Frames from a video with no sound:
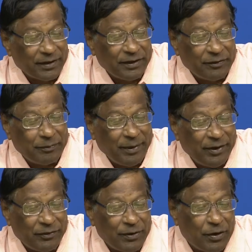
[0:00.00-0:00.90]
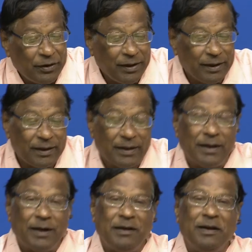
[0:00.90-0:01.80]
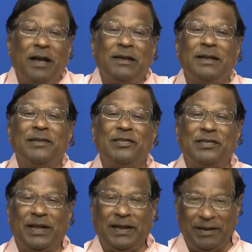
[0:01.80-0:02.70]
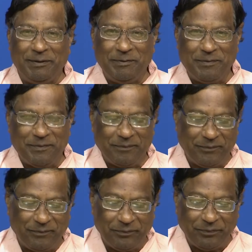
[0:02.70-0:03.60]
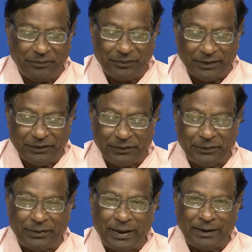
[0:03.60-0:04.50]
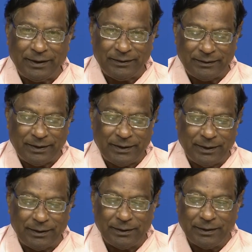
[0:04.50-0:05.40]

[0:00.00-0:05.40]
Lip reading: is based on Dalton's theory. So, that is